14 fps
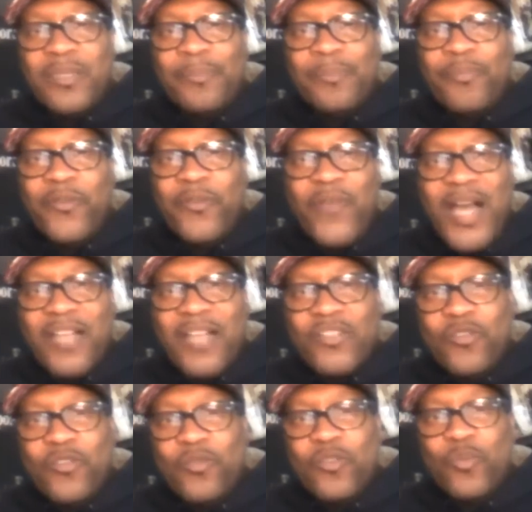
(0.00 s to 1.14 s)

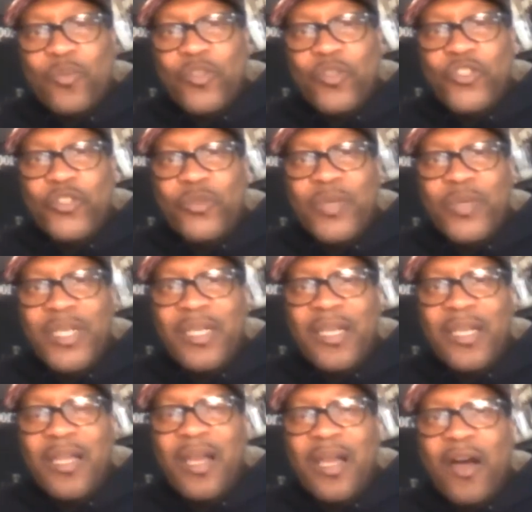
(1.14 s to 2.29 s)
provocateurs were doing
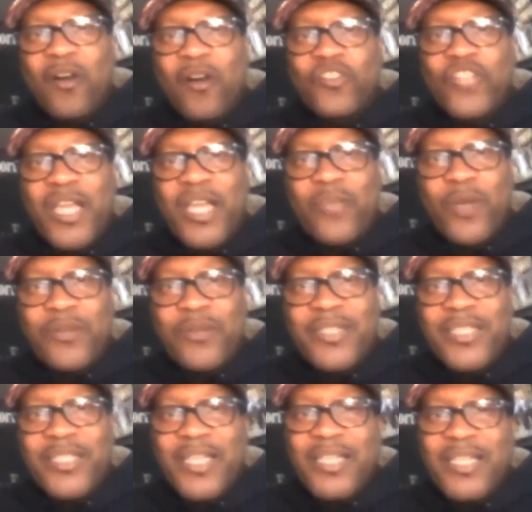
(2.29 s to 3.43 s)
on January
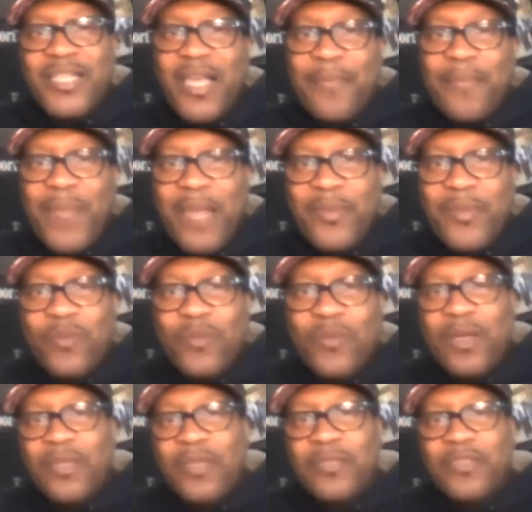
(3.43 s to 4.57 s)
6th and maybe
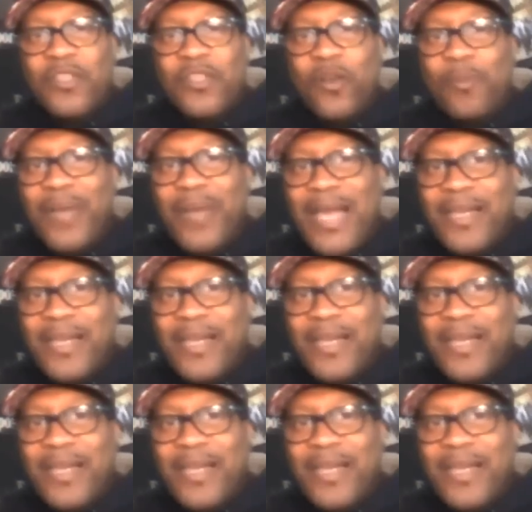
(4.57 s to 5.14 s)
what Black